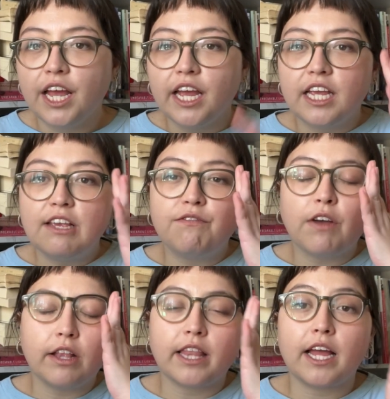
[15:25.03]
he
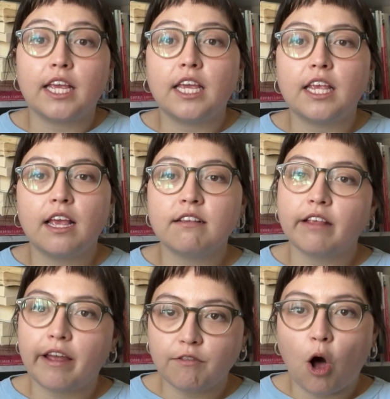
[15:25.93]
felt that his
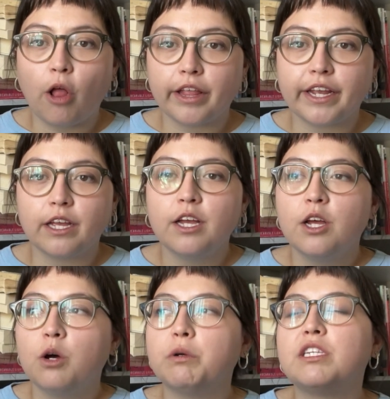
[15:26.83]
life calling
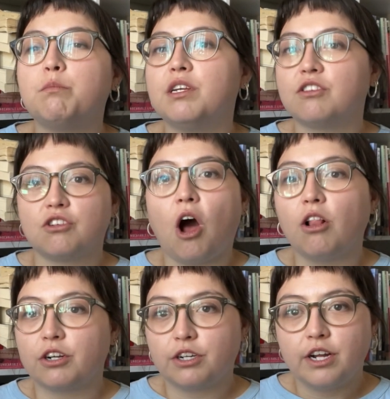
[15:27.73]
was to be a
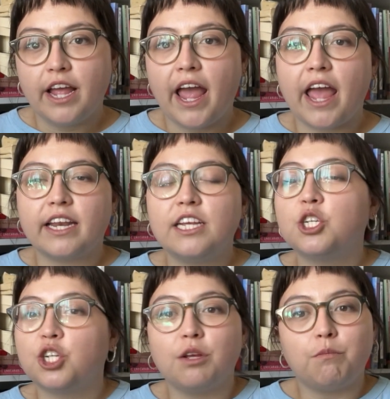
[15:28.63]
scholar, and he
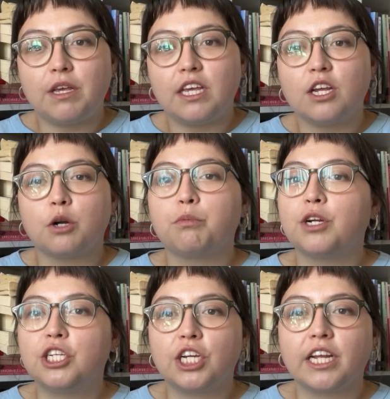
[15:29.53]
shouldn't be here
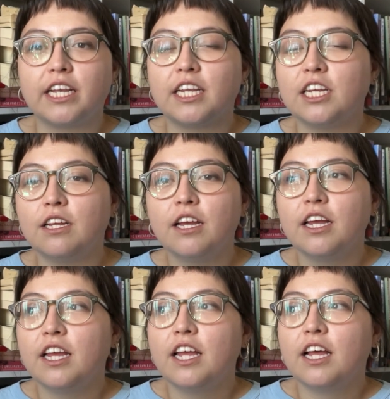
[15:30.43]
preaching, and
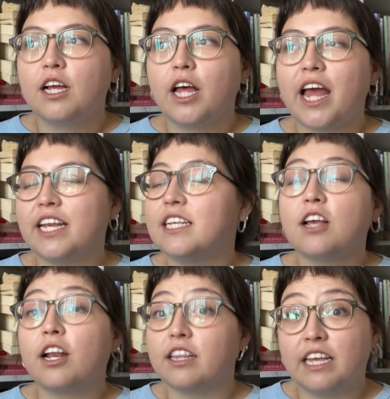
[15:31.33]
he's
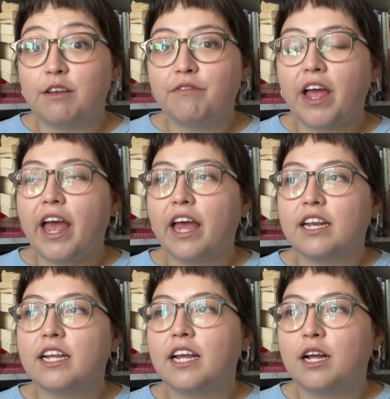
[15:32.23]
got to leave.
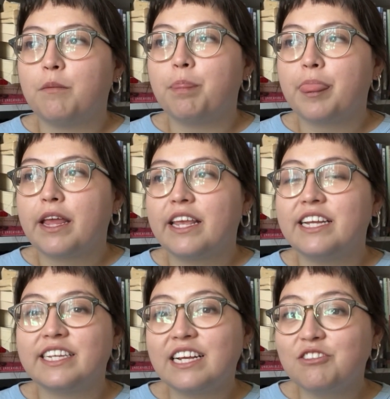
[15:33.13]
And he
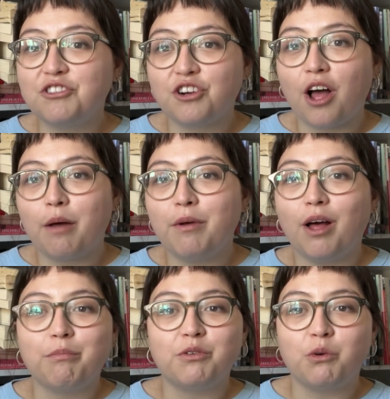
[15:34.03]
takes a job
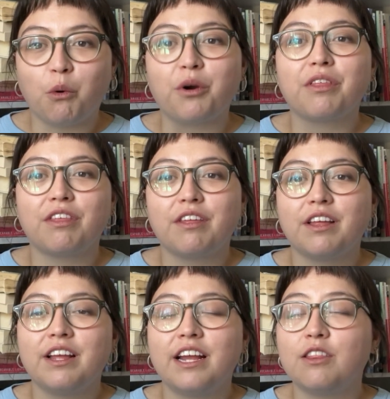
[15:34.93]
up north,
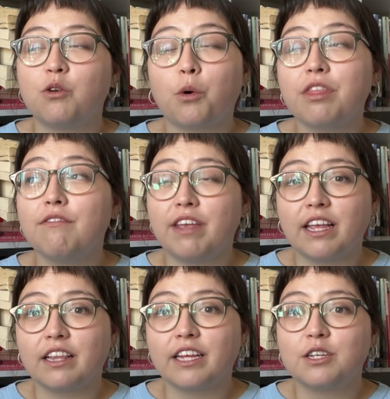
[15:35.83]
in the north of
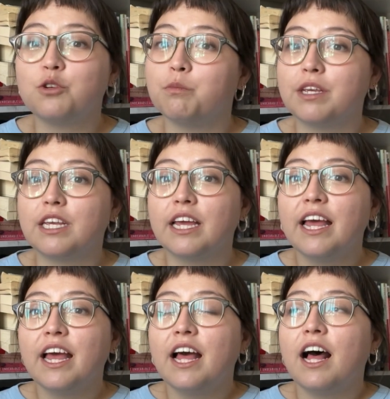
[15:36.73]
England, to be
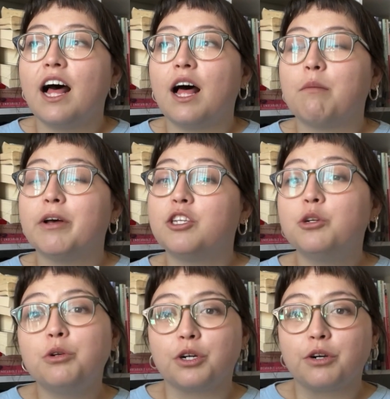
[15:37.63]
a
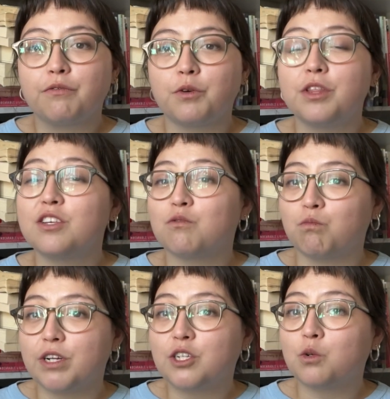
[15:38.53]
tutor for this
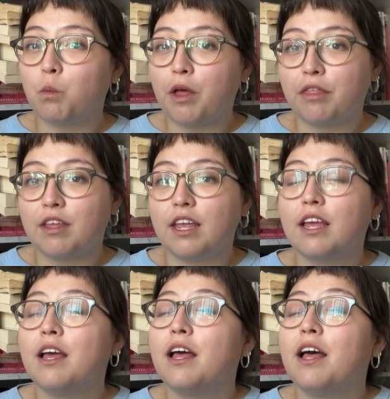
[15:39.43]
rich,
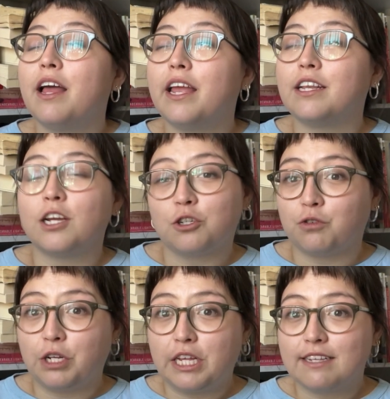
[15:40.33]
wealthy
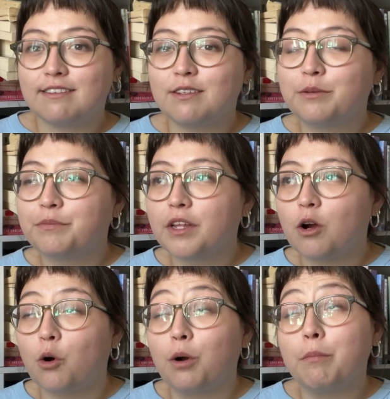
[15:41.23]
industrialist,
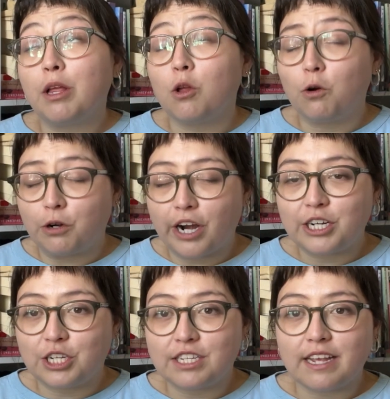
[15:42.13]
or mill owner, I
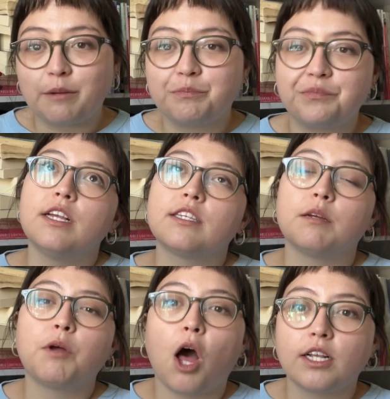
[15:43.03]
should say.
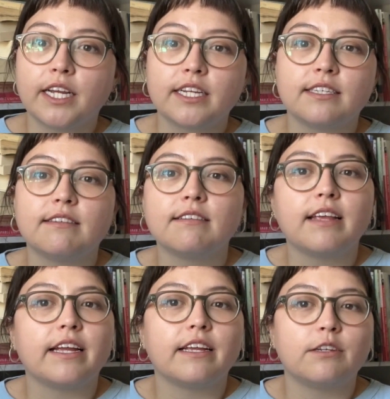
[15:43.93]
Some context: this is
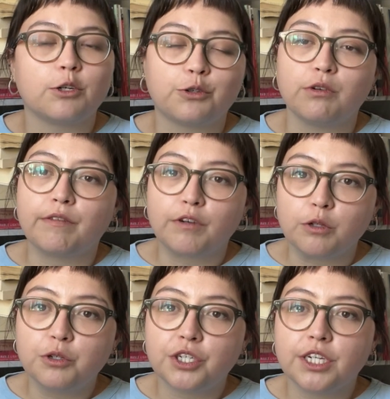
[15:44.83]
like Industrial
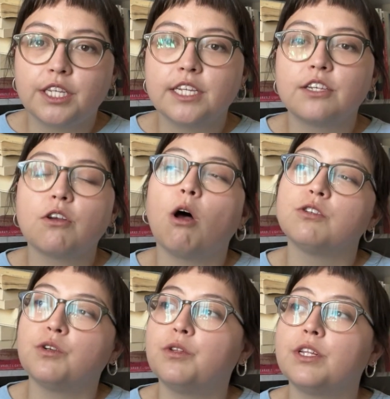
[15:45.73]
Revolution. This is
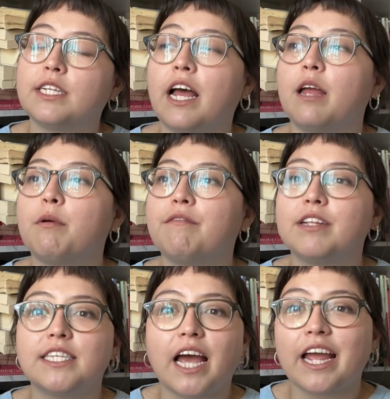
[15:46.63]
also the time of the
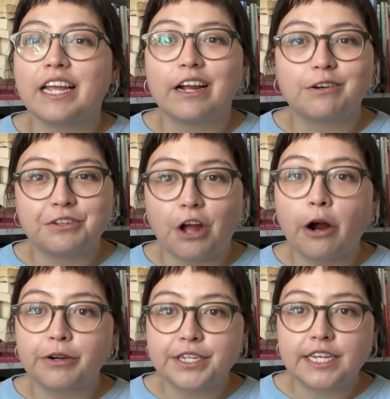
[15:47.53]
dying
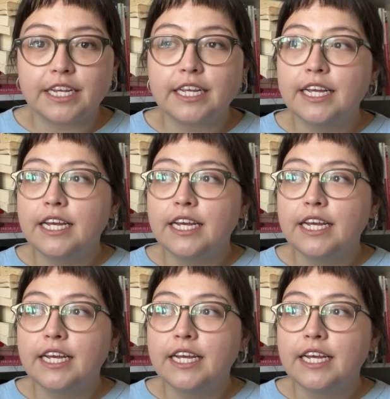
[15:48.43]
aristocracy